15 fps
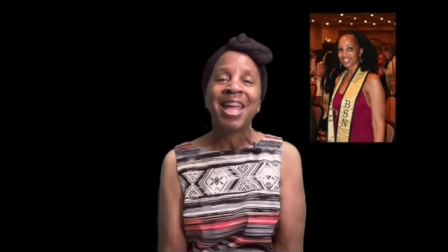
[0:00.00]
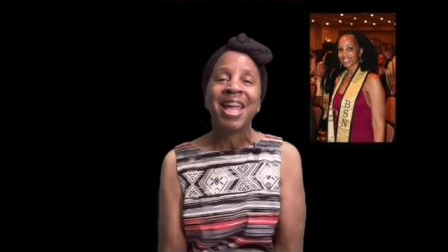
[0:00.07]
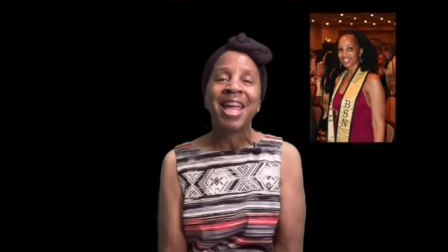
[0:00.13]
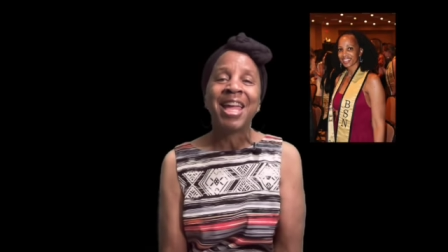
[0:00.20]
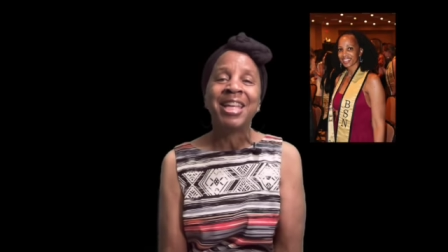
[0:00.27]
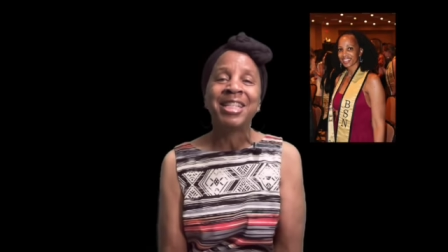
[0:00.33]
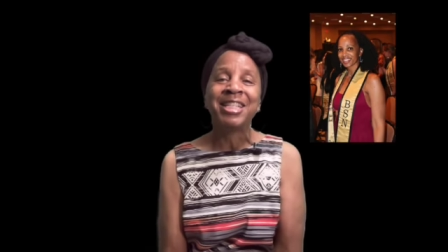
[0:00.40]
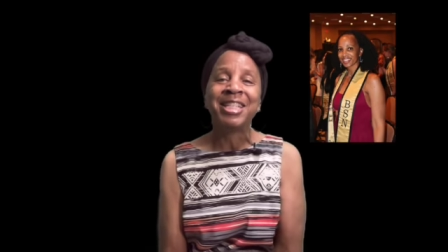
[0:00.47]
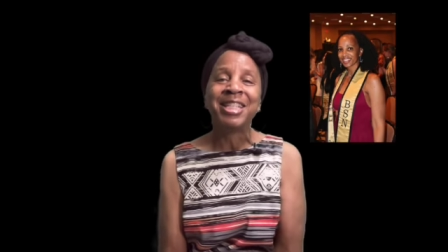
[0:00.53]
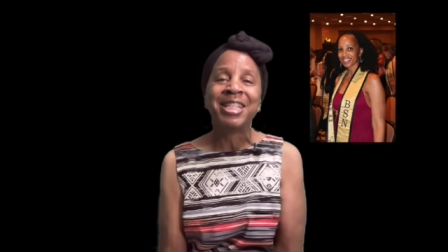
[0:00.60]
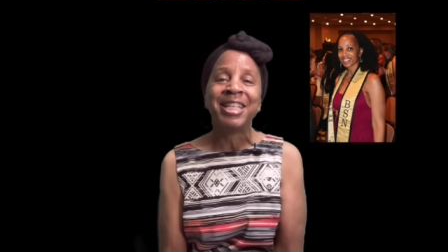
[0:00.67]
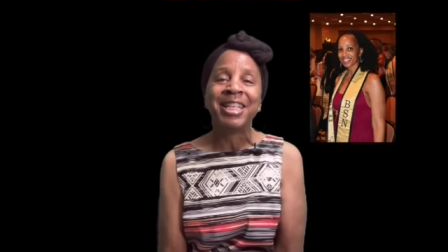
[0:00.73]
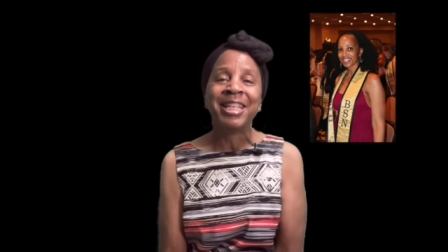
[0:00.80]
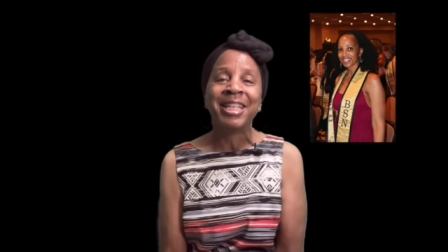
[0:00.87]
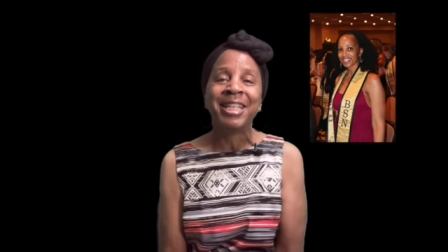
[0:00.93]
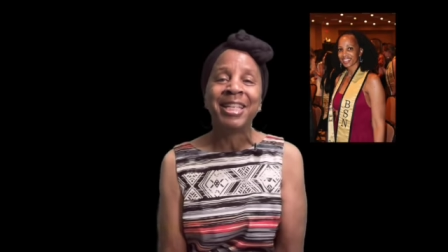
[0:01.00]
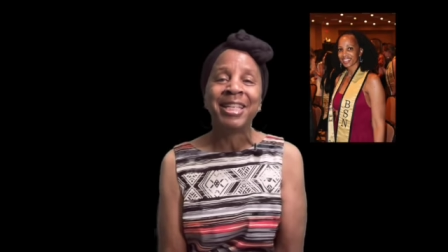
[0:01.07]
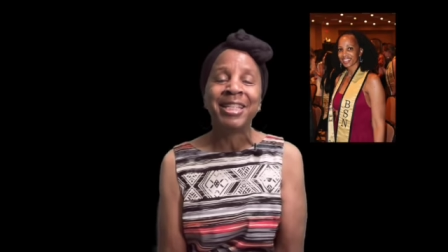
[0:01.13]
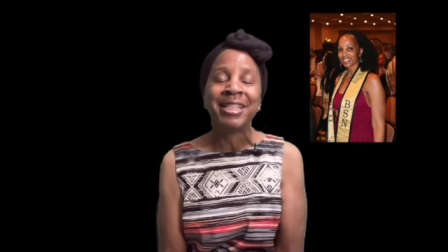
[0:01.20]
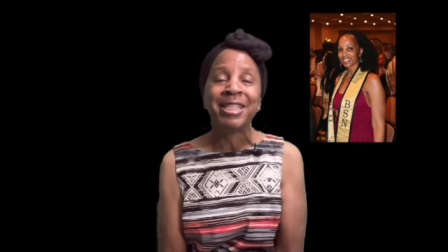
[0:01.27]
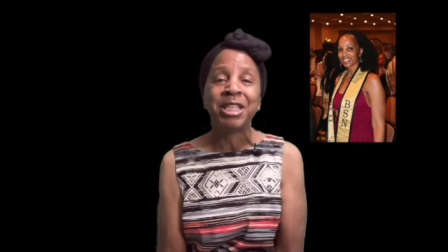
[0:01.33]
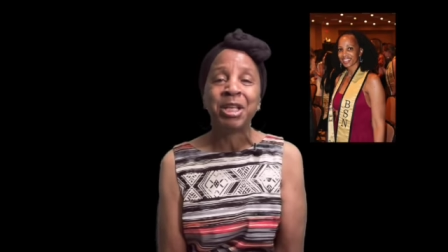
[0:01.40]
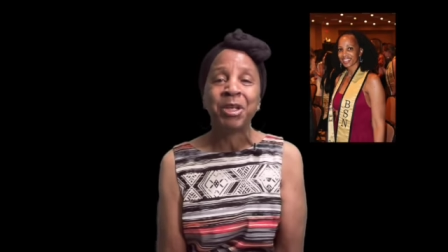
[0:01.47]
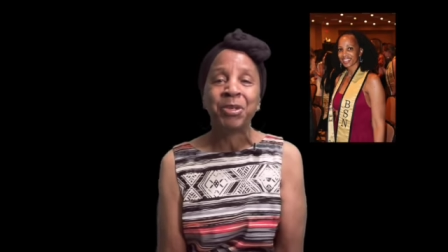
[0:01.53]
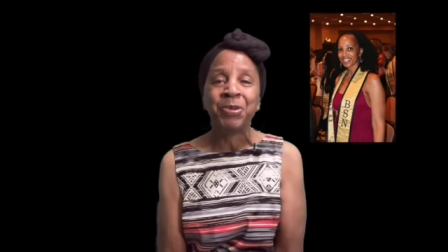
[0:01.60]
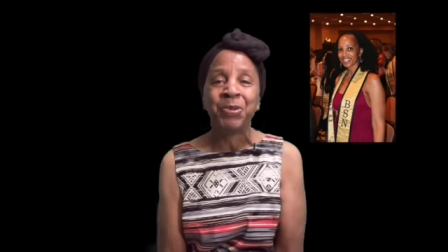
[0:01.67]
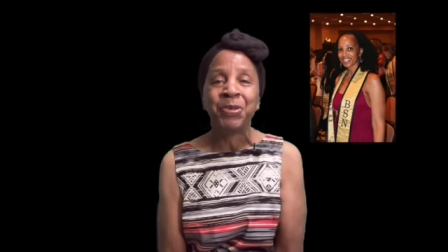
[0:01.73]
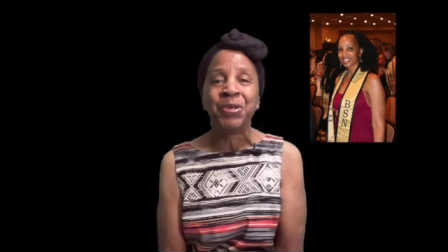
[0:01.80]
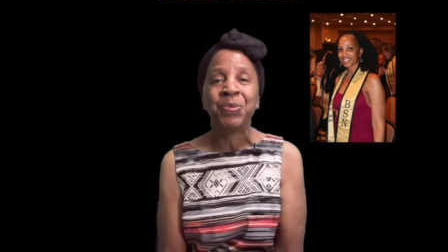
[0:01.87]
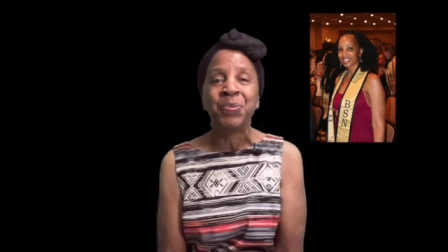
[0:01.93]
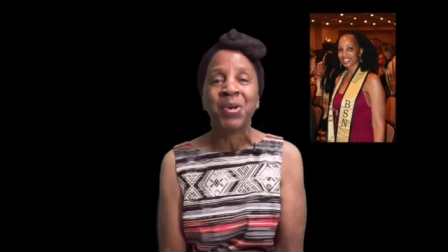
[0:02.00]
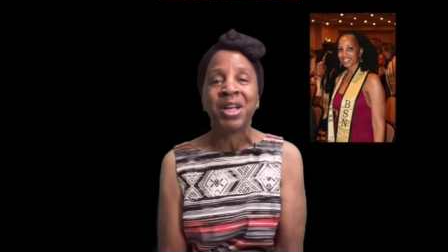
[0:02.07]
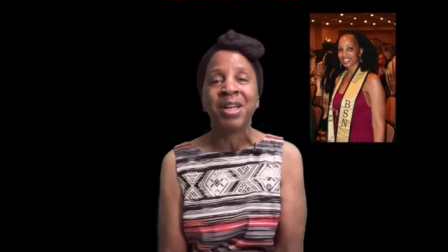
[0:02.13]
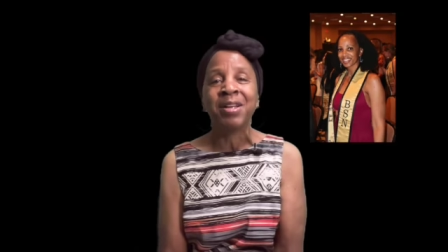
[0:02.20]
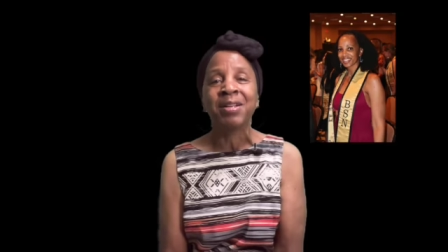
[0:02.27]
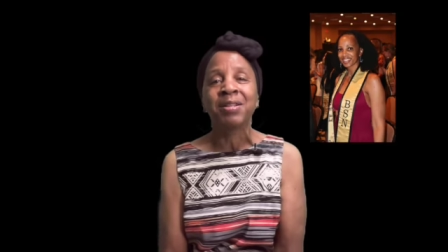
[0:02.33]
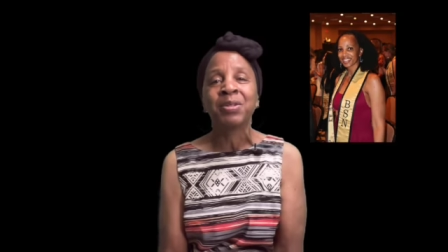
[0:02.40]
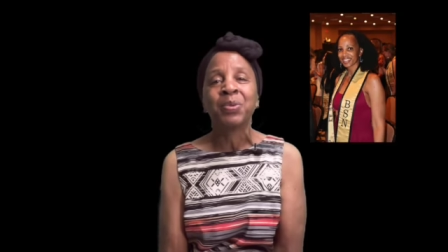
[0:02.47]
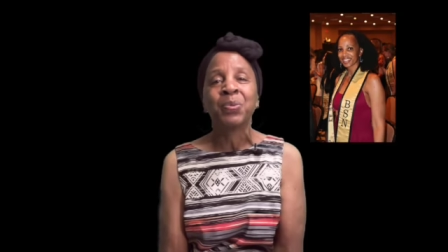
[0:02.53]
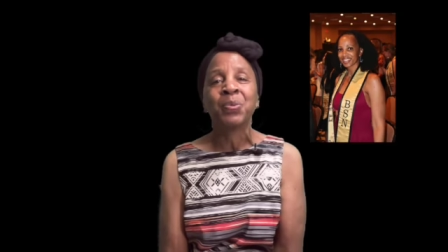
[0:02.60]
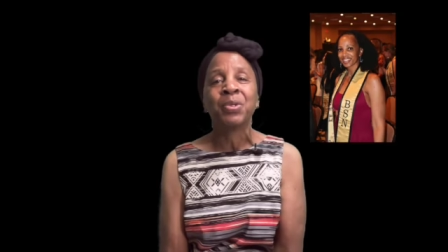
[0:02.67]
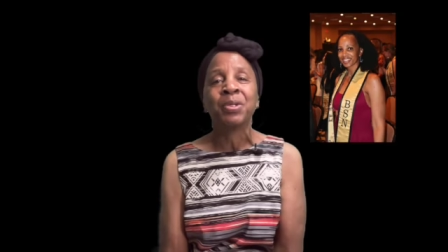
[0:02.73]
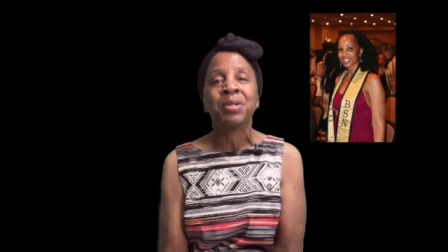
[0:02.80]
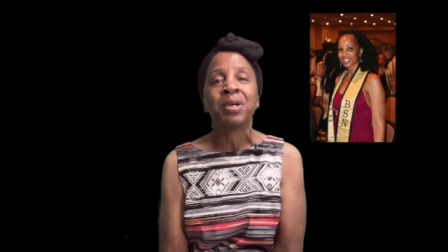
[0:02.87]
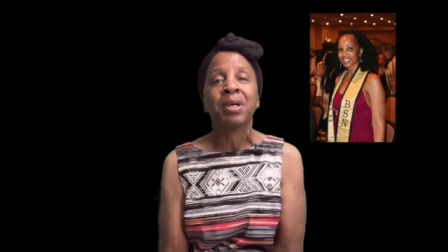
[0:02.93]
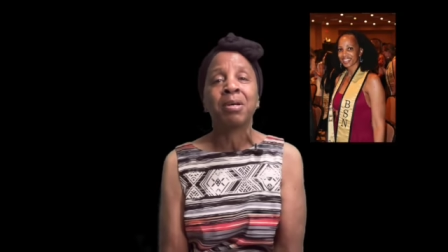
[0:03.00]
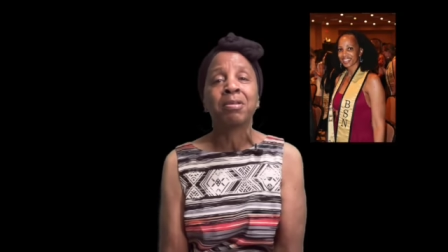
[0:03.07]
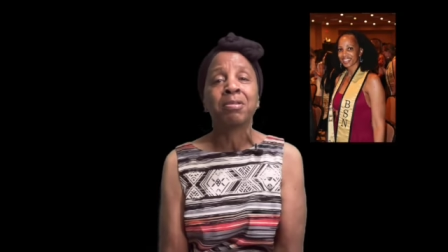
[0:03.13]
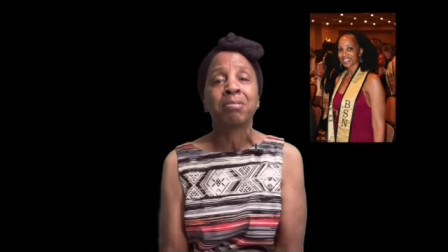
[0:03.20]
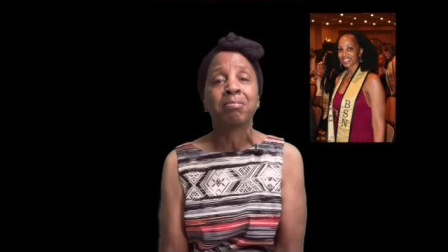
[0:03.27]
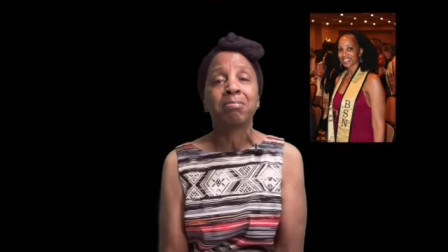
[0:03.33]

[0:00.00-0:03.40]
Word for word: and she is doing well. We're uh,